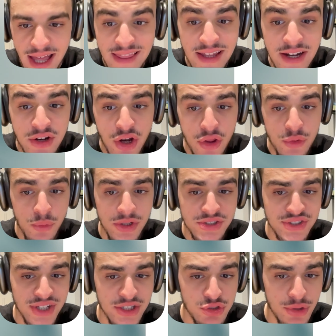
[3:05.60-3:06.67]
And then another one
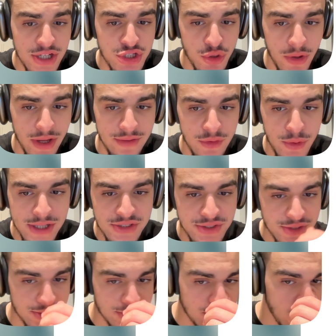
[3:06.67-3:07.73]
is like trade show
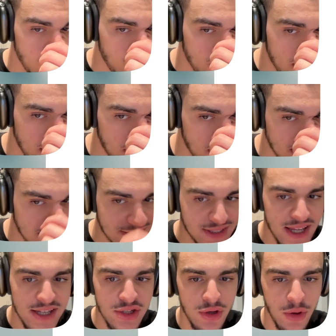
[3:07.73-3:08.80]
giveaways. So let's
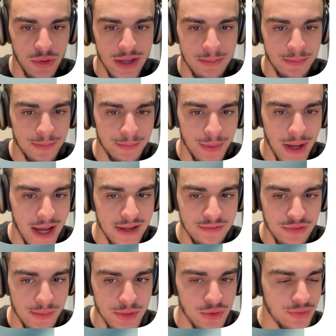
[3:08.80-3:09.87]
say, they buy
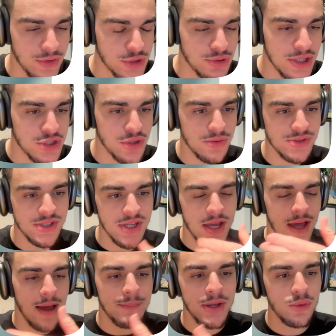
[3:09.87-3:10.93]
from you for trade shows.
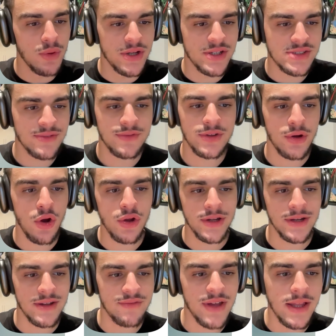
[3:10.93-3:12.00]
A big one is if they're on
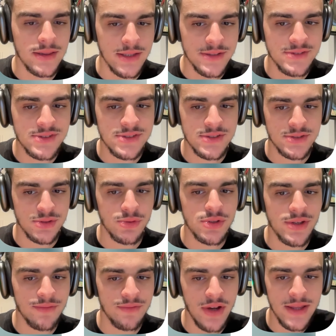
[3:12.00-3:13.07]
an event list. So
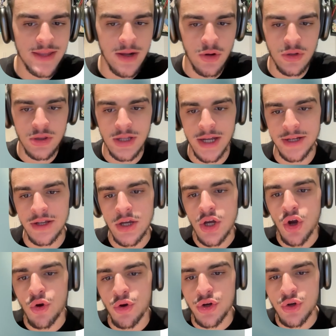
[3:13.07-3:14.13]
you can find that online,
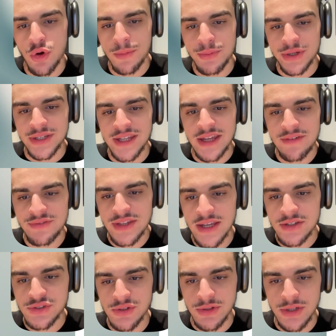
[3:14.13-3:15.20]
or corporate
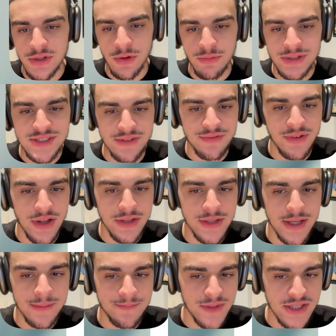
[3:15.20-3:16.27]
gifting. So, recent
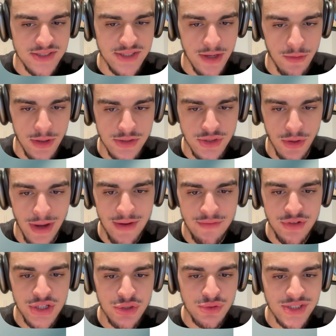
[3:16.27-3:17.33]
funding, etc. So
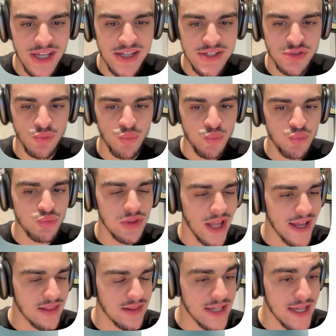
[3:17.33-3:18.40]
every use case
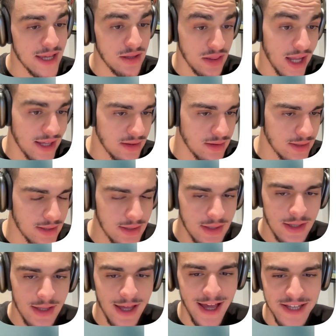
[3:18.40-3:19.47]
likely
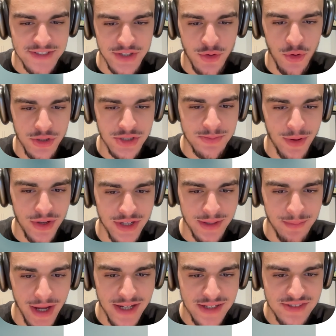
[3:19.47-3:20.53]
has a
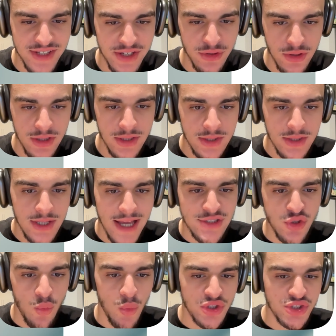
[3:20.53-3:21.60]
corresponding buying signal.
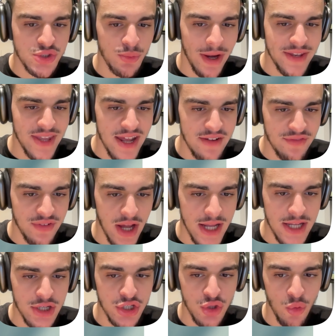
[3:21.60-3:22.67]
And so once you
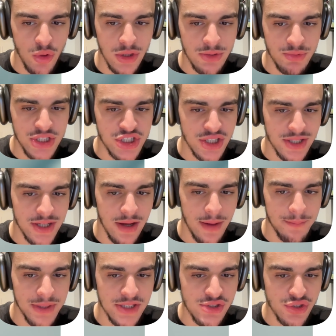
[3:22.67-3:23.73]
identify, you're only reaching
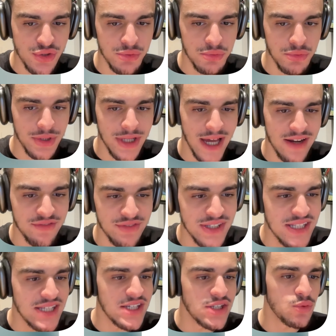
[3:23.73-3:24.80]
companies who kind of
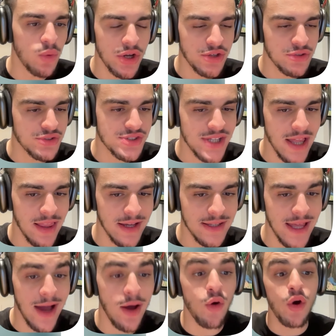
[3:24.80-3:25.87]
need what you're
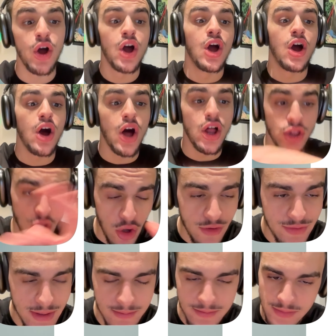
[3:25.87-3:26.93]
selling now. A lot
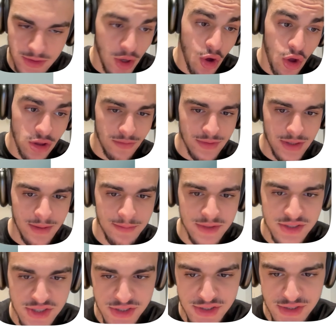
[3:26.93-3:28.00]
of them, not all of them.
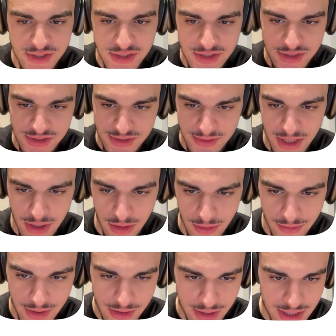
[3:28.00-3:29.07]
This is
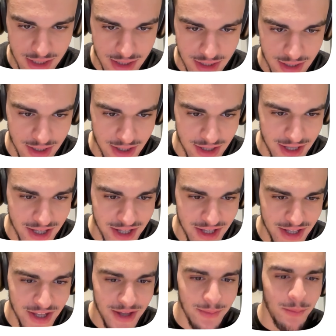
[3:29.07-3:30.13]
very
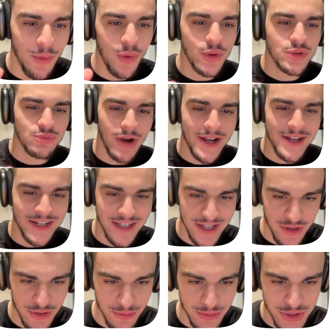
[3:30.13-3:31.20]
bold writing
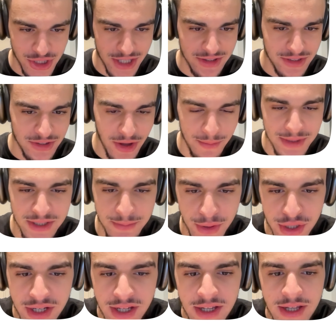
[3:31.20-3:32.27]
here, which I did not mean to
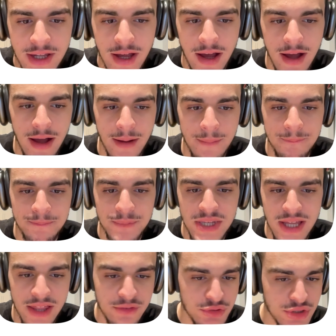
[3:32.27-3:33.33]
put. But
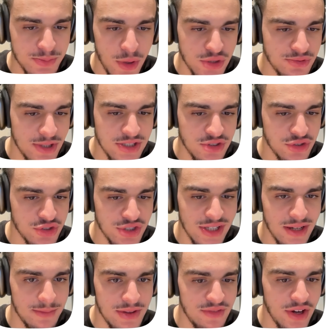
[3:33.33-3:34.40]
yeah, the response rates are just
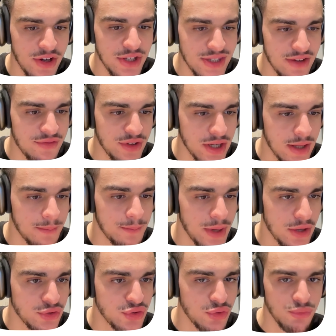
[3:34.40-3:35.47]
going to be very different
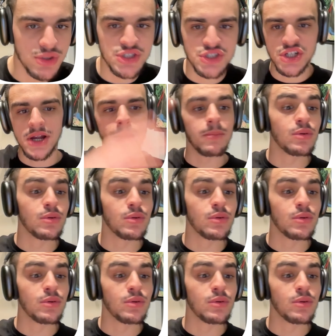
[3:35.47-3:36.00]
compared to reaching a